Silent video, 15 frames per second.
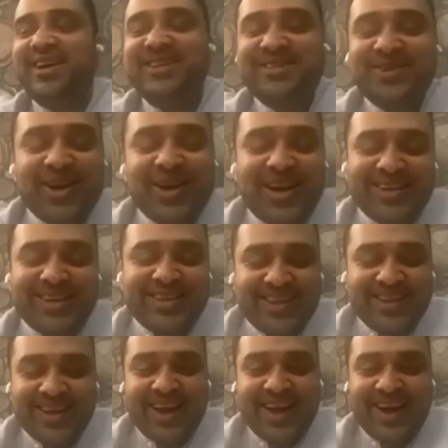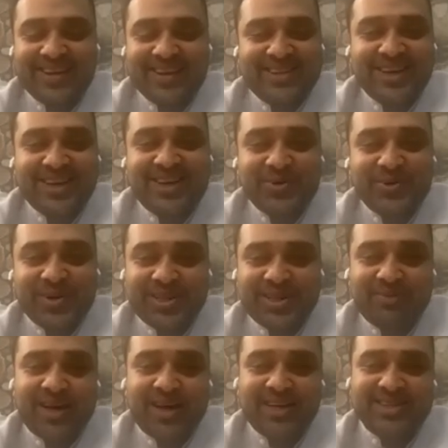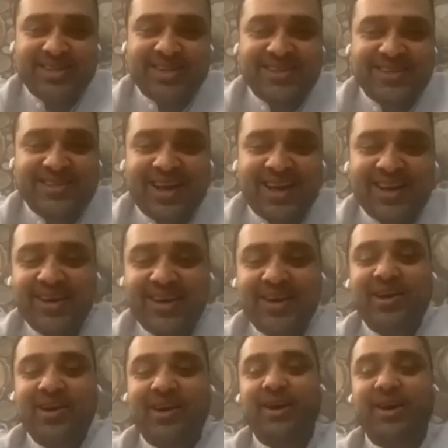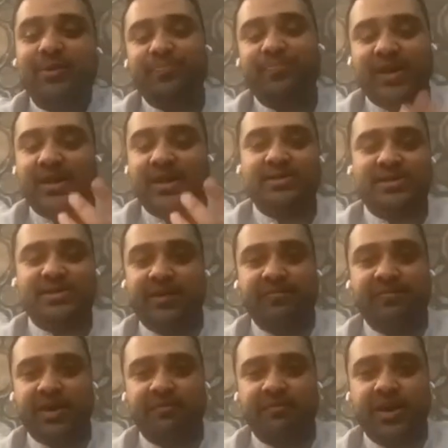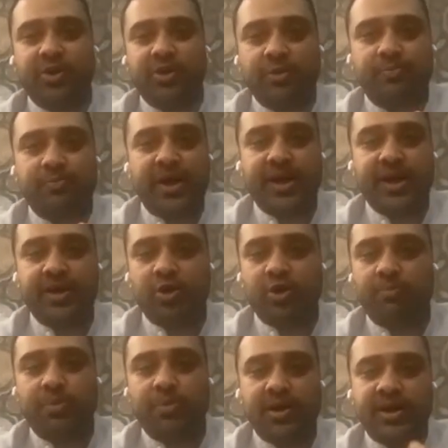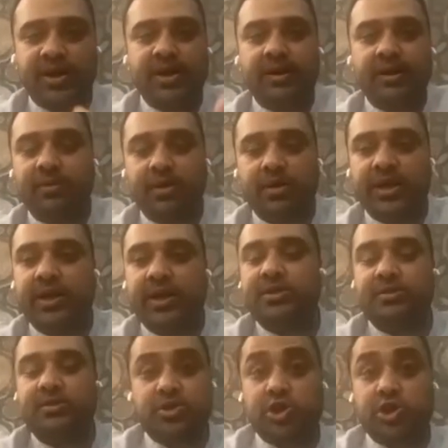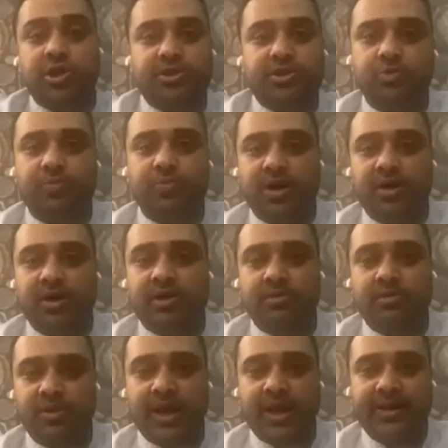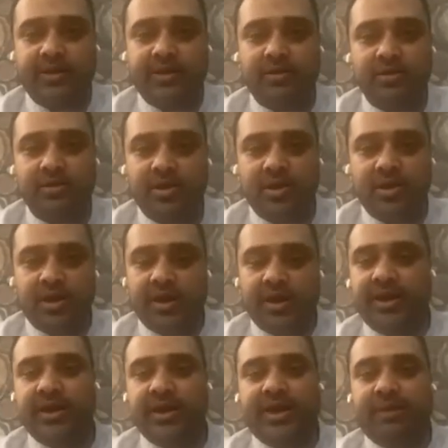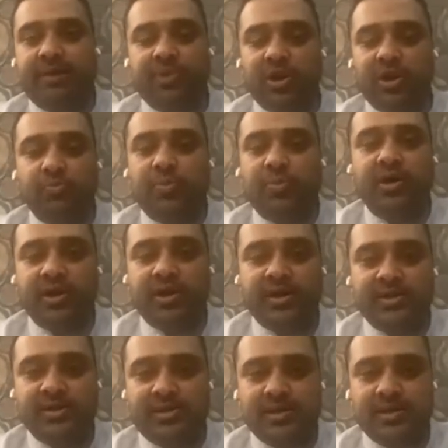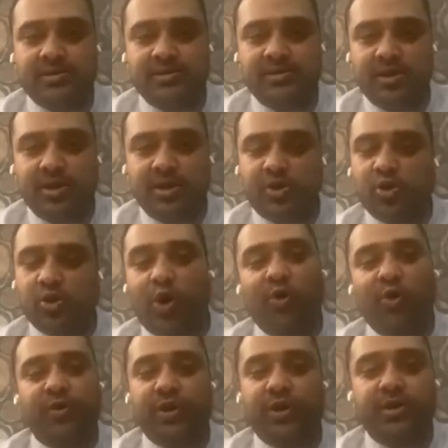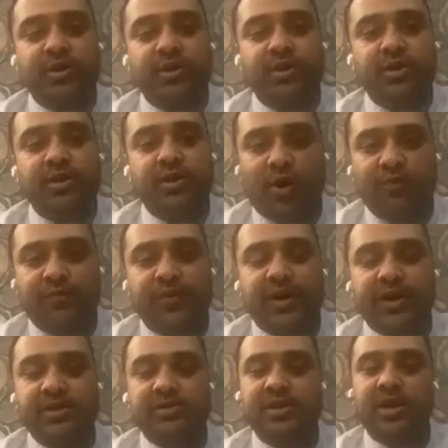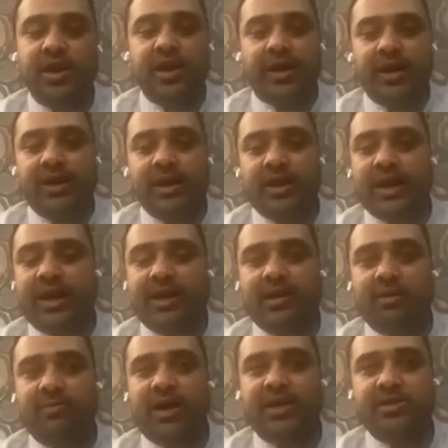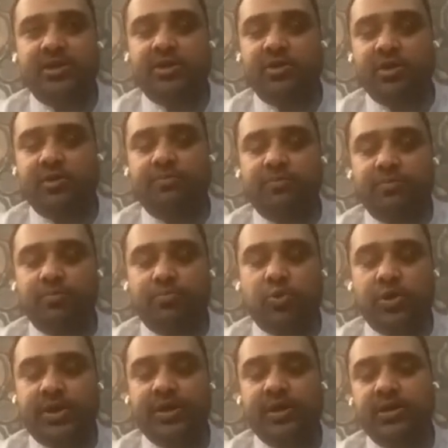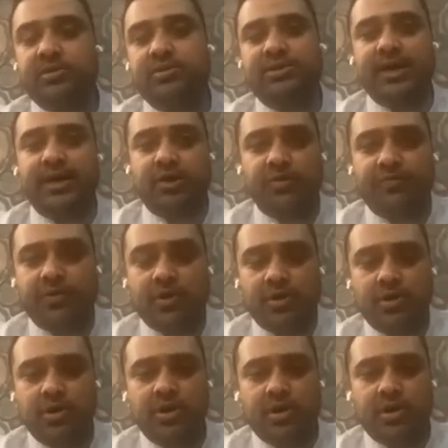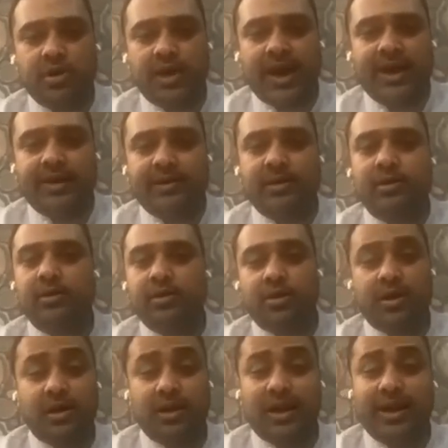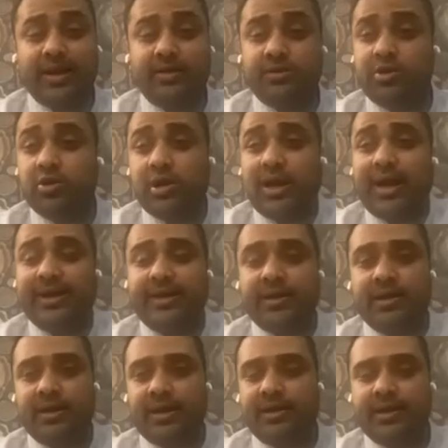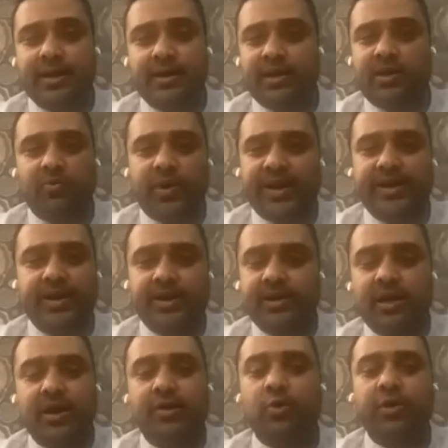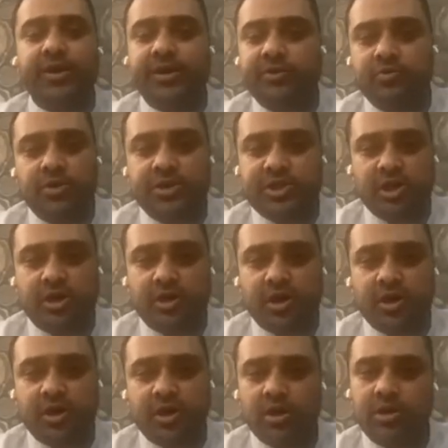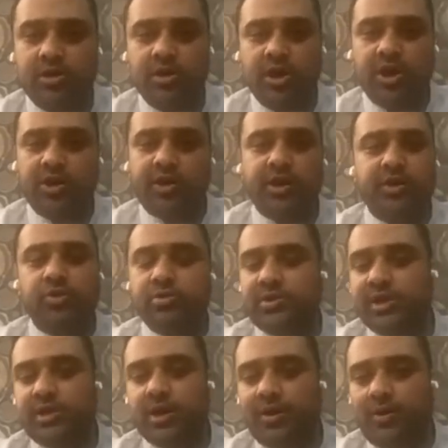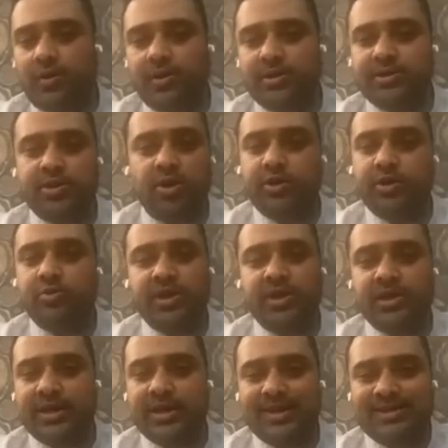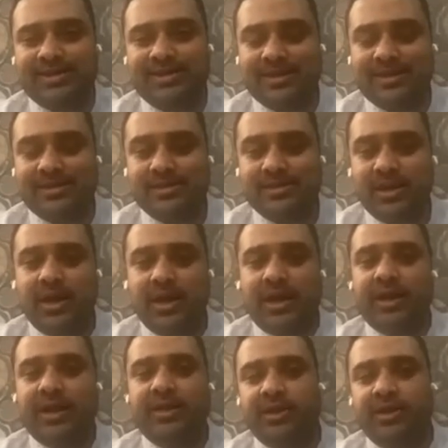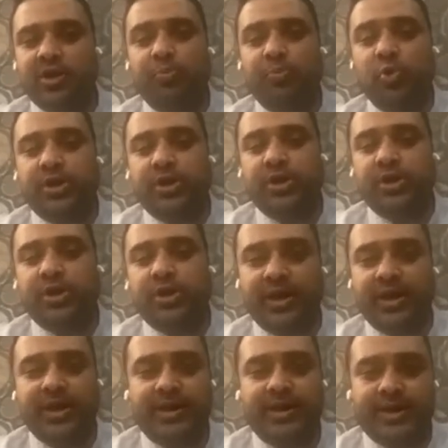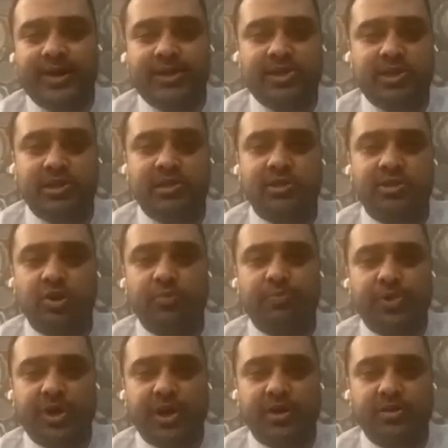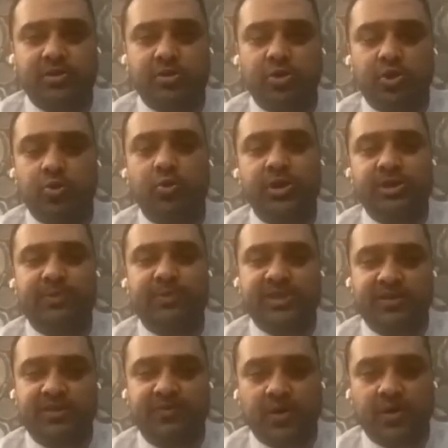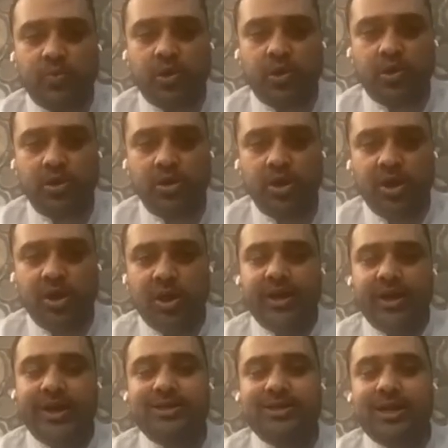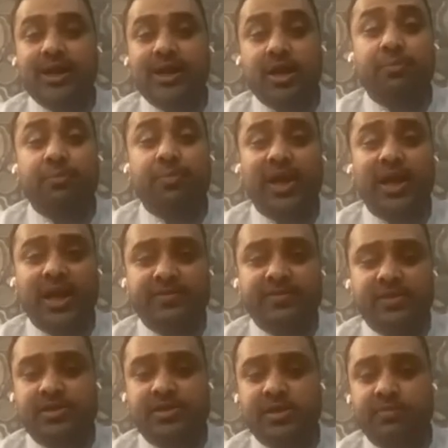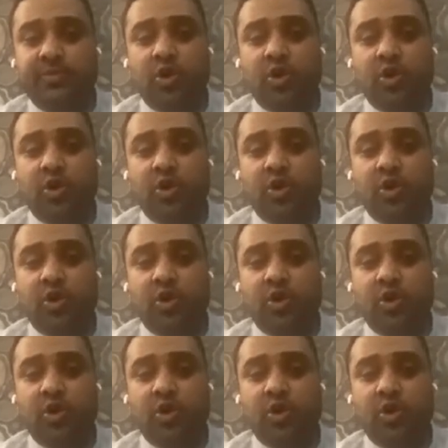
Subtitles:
It's not like that. The candles are doing the magic. It's like in the same way when you are praying, you are burning in a church, you burn a candle. In a temple, you burn a incense. You offer your offerings. In a candle magic, you're putting a set of a candle, like you're lighting a red candle, white candle, according to the chakra column. You're using the oils, you're using the incense, and then you're putting your intentions, your prayers to do a specific work. It's like a belief system.